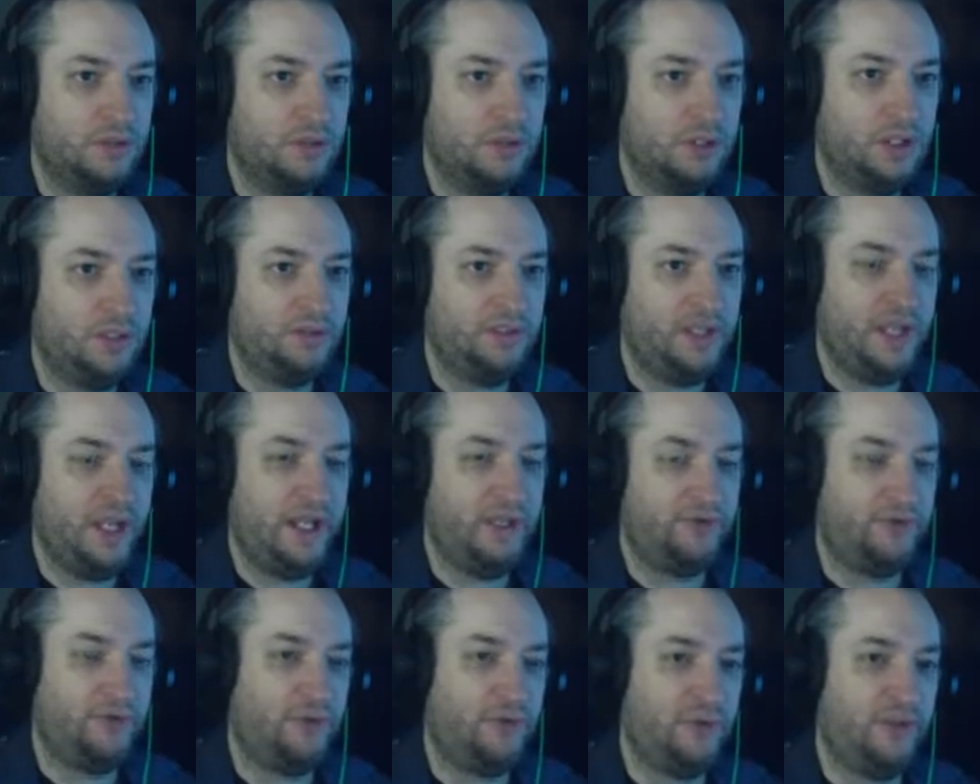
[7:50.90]
Okay,
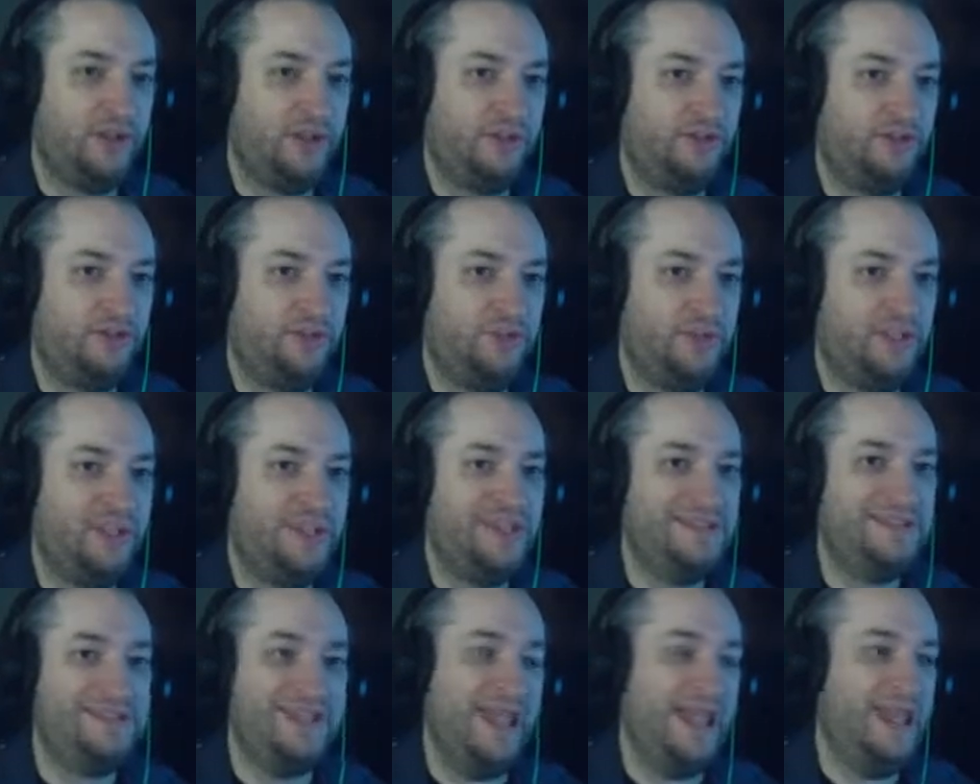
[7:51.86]
so we're going to
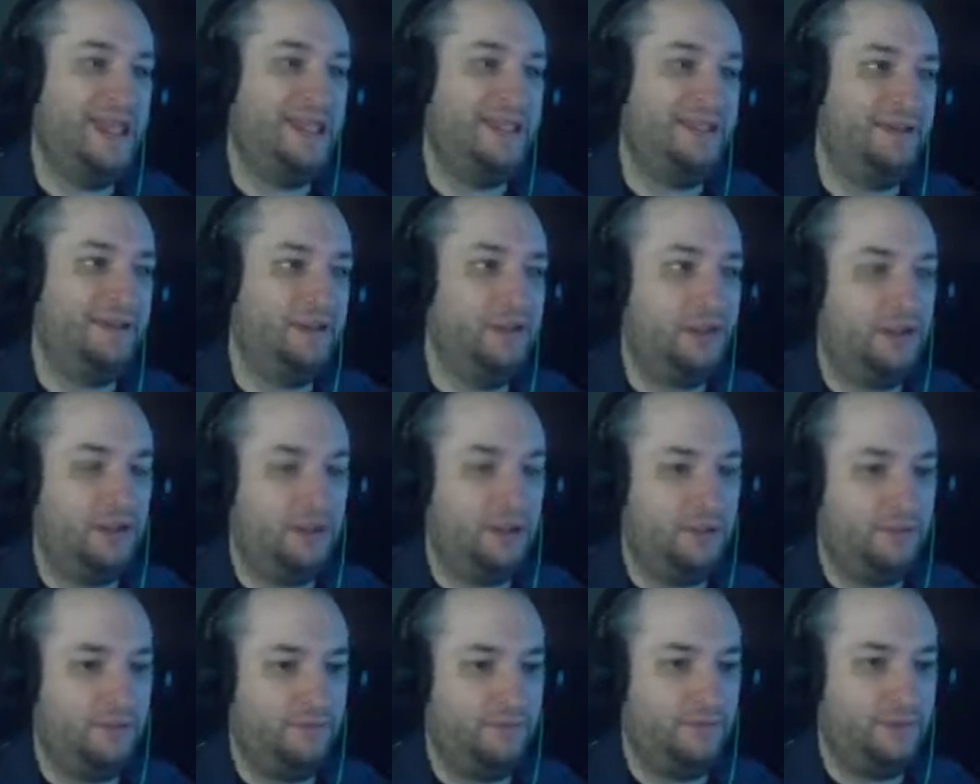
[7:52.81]
each end
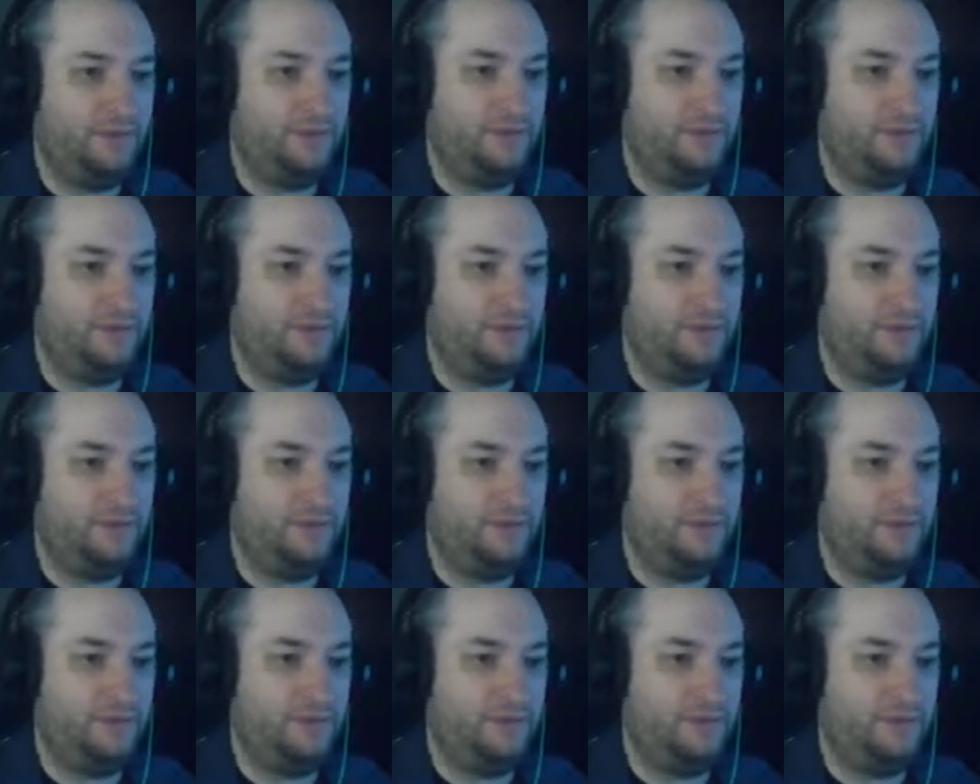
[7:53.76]
of